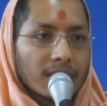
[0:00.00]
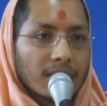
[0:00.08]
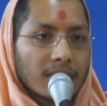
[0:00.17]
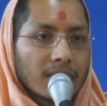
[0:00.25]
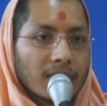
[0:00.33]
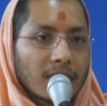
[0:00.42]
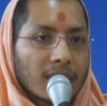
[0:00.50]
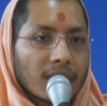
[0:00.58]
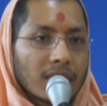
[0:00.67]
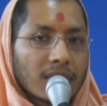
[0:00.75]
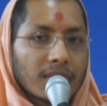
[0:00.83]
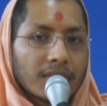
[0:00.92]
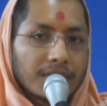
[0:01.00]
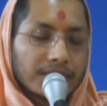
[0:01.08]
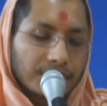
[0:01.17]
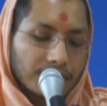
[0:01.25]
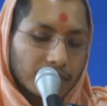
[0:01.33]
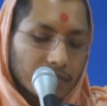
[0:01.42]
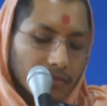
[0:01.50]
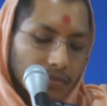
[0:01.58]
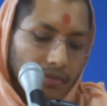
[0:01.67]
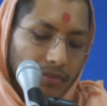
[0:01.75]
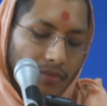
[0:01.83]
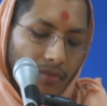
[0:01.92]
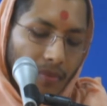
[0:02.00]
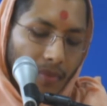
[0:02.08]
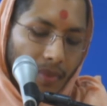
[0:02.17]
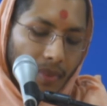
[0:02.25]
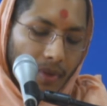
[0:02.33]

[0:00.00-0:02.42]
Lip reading: [no speech]